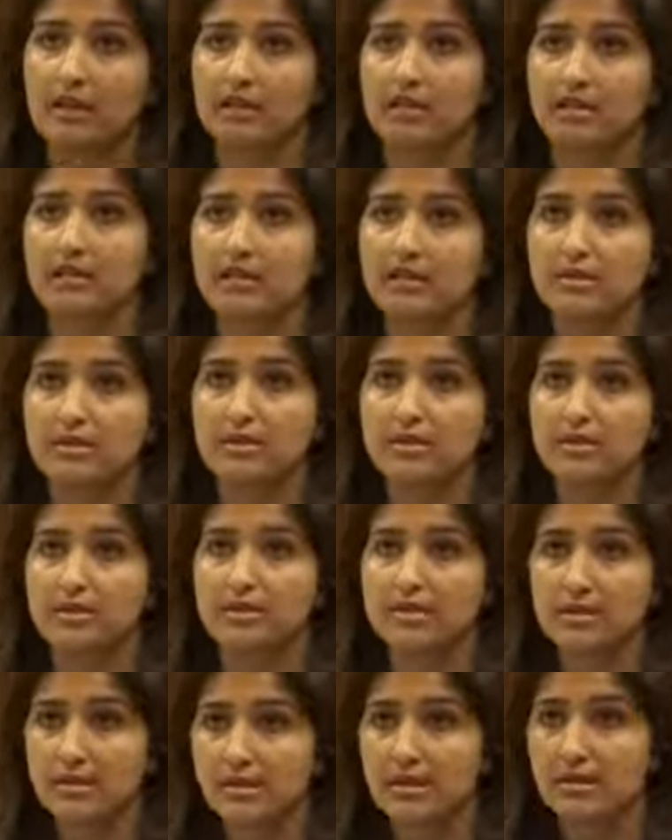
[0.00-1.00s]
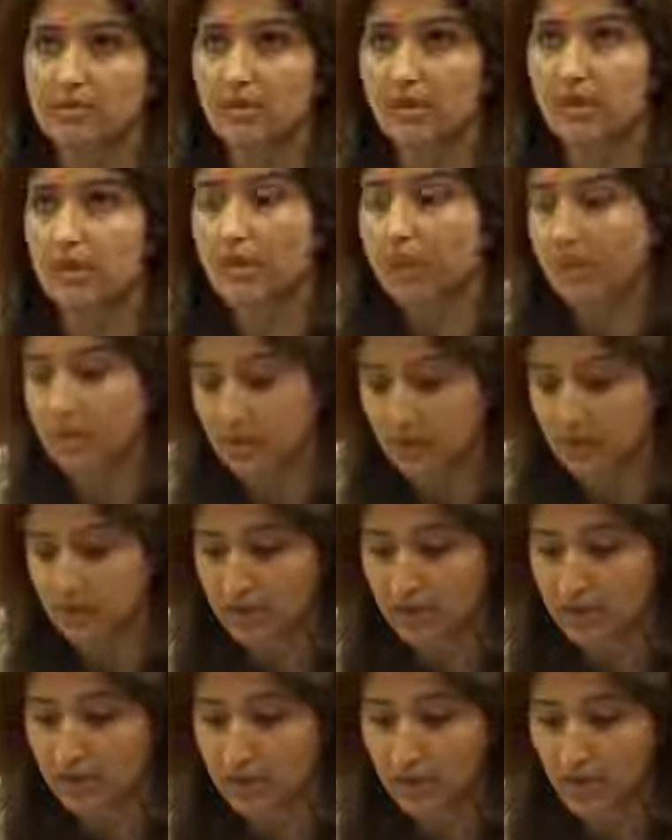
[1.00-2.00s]
This is what we
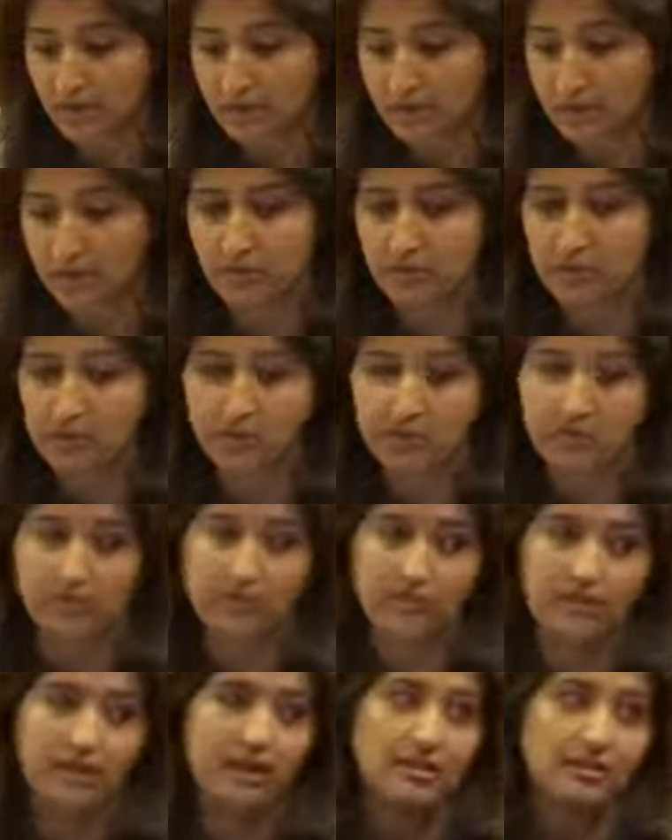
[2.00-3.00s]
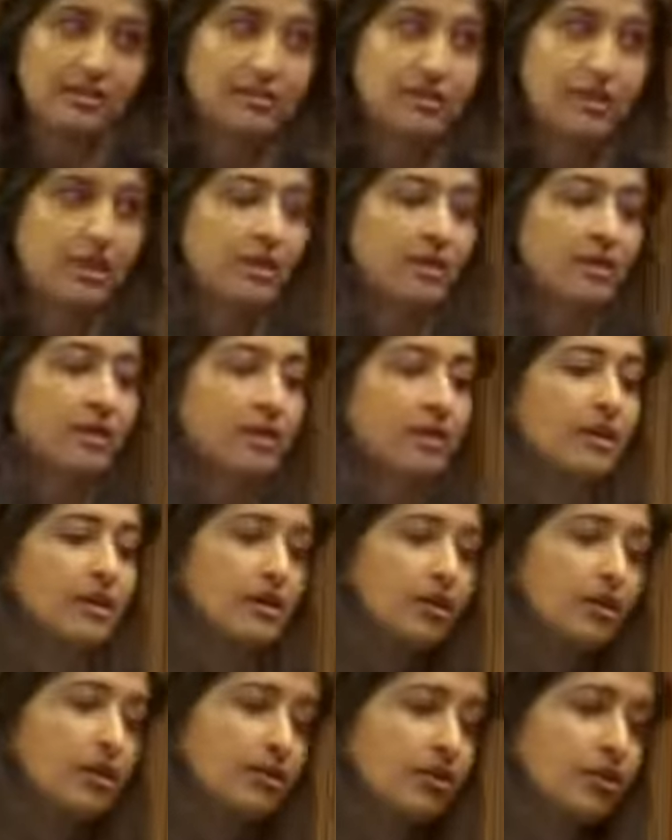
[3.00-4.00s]
today have to face and
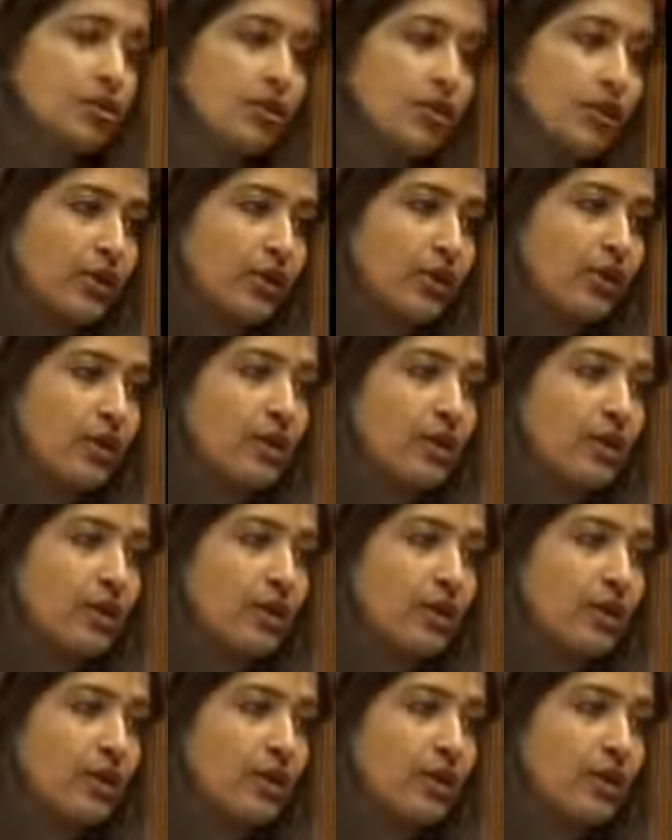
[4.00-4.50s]
endure.